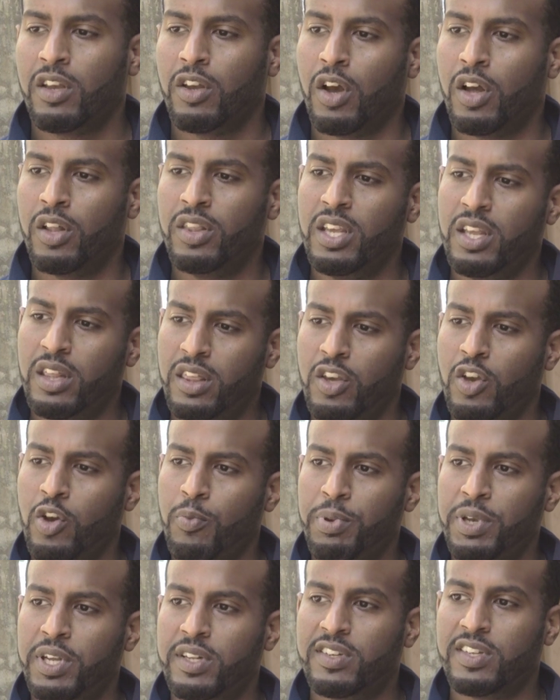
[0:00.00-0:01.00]
on the
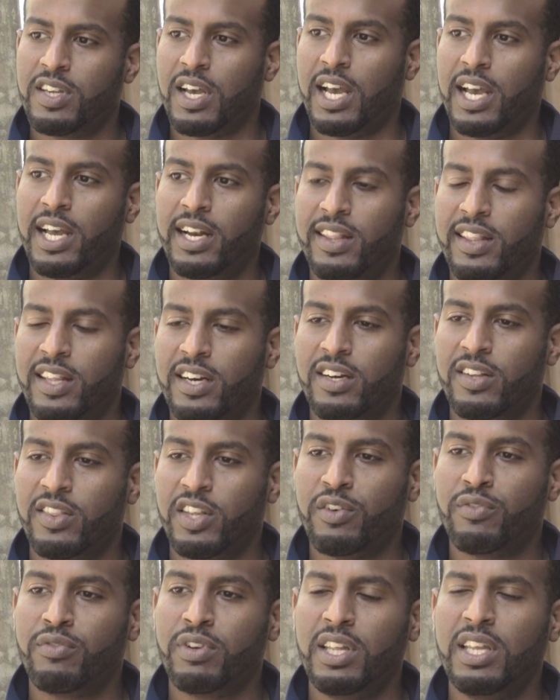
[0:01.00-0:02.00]
Ethiopian side,
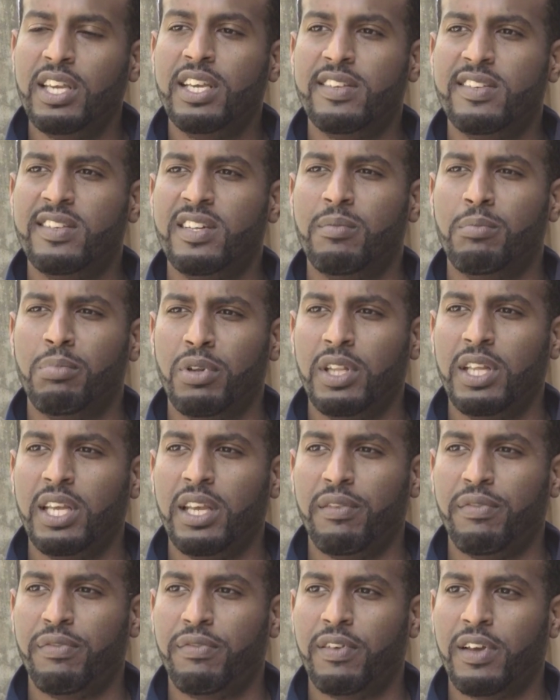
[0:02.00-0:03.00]
there really isn't a
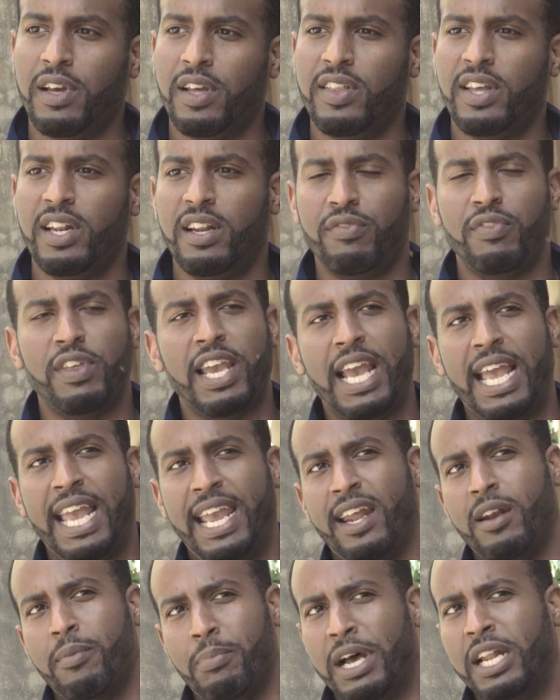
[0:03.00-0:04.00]
belief that if they
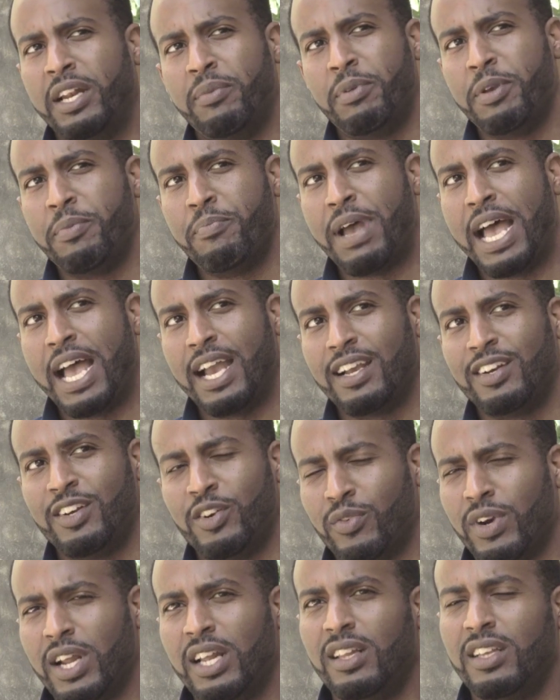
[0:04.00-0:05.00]
hand Badame back
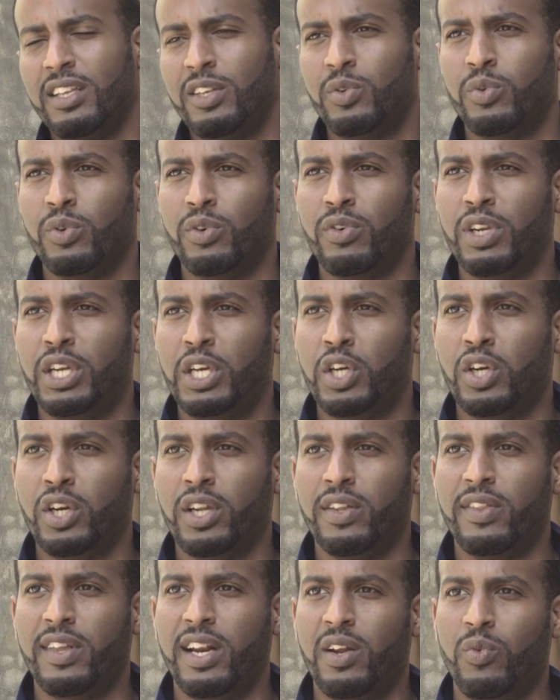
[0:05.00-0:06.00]
directly to
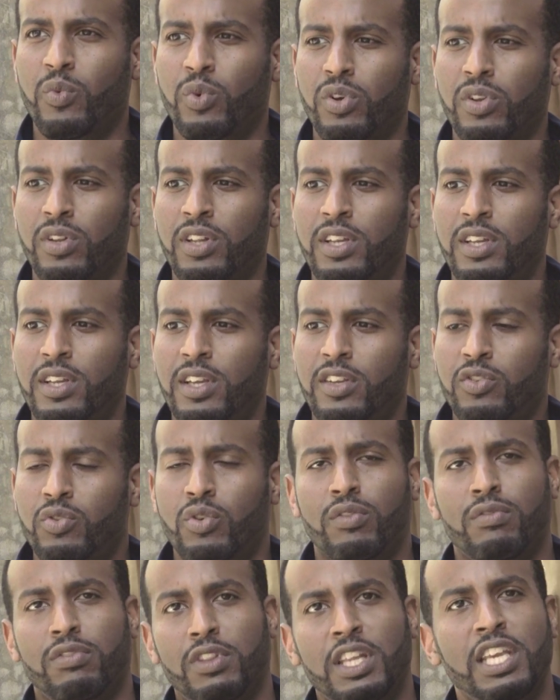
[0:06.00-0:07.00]
Eritrea, that it will
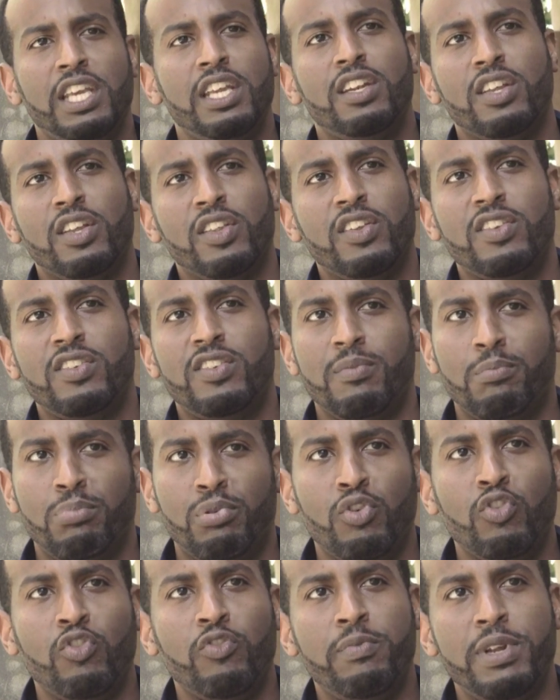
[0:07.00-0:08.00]
sort of lead to this
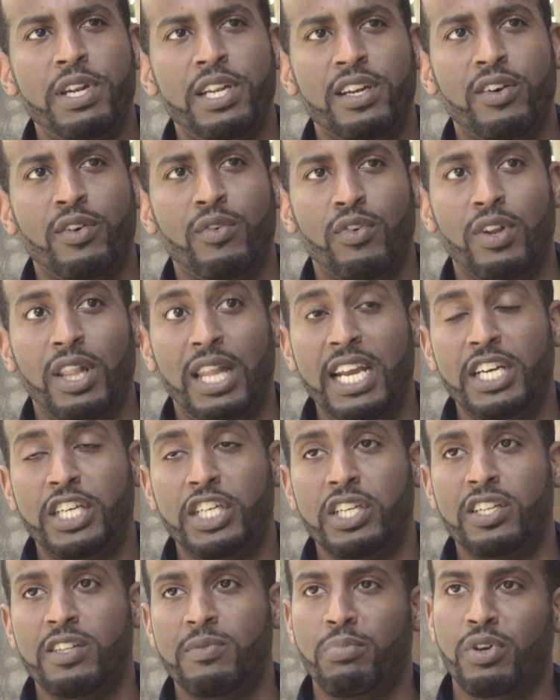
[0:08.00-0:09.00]
improvement in our
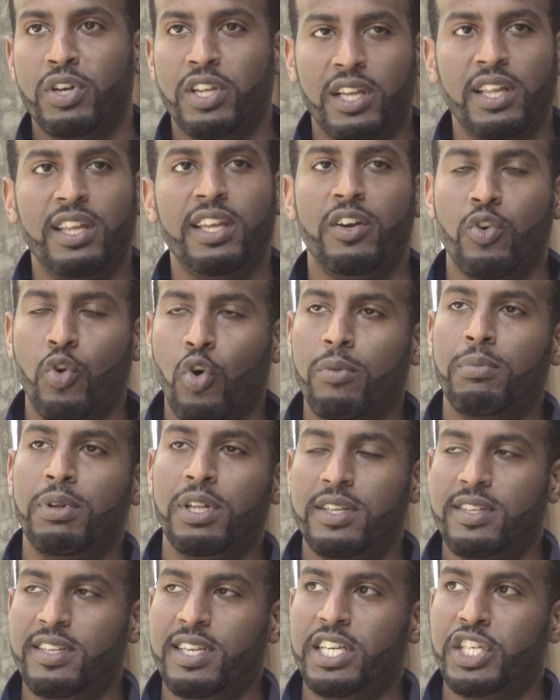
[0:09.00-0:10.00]
relations, particularly
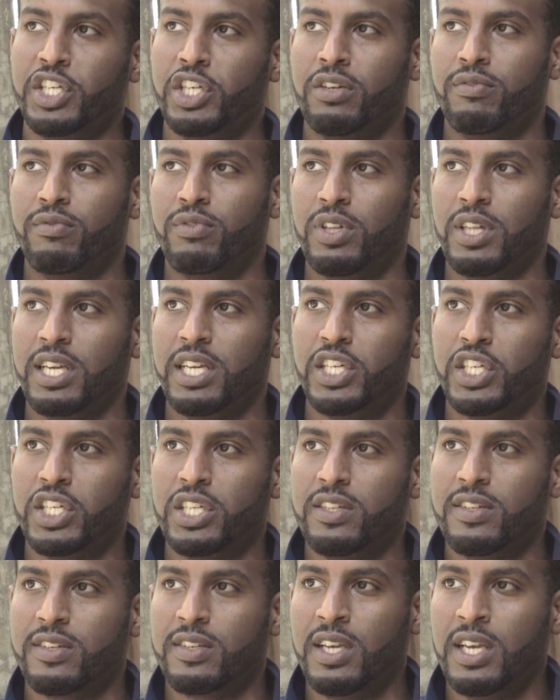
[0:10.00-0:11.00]
normalization of
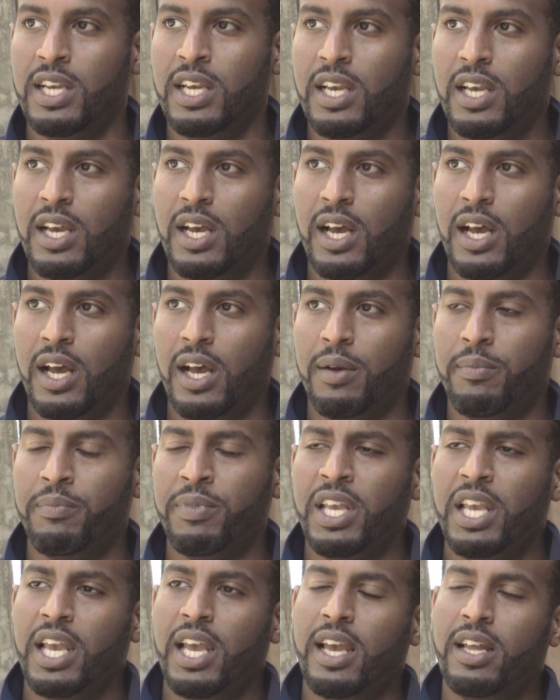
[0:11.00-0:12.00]
relations.
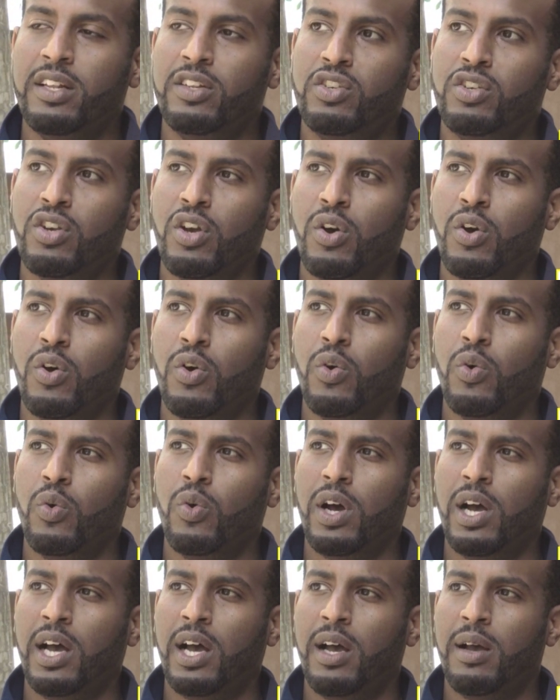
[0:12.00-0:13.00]
And so